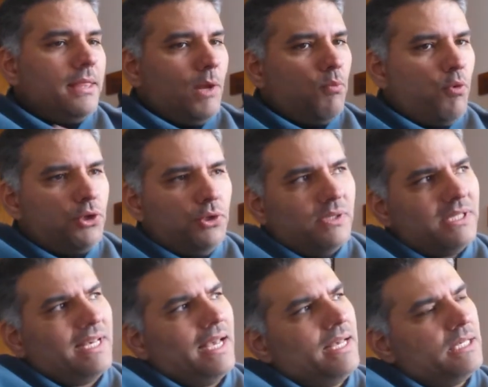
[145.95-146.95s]
that what you
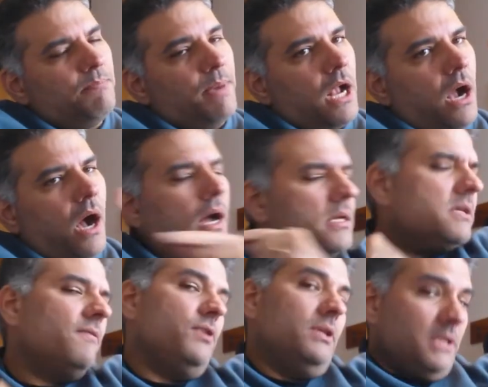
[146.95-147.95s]
say is
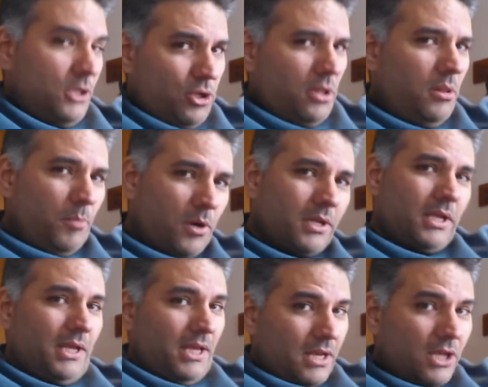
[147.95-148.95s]
because of your digital
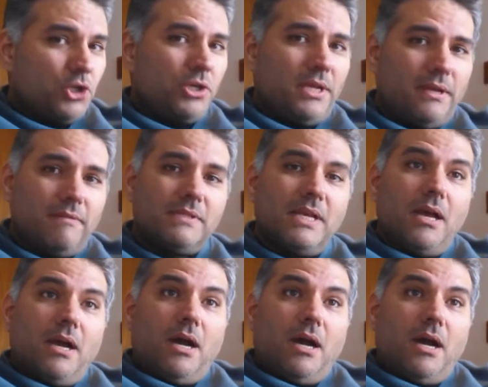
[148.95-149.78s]
marketing initiatives